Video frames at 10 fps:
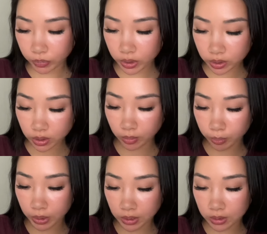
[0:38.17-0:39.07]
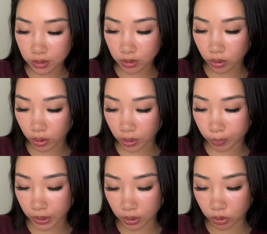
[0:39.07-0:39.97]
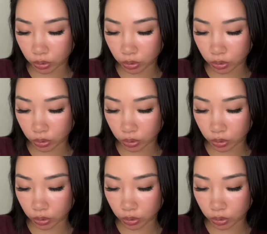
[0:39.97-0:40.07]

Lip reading: Some pieces look a bit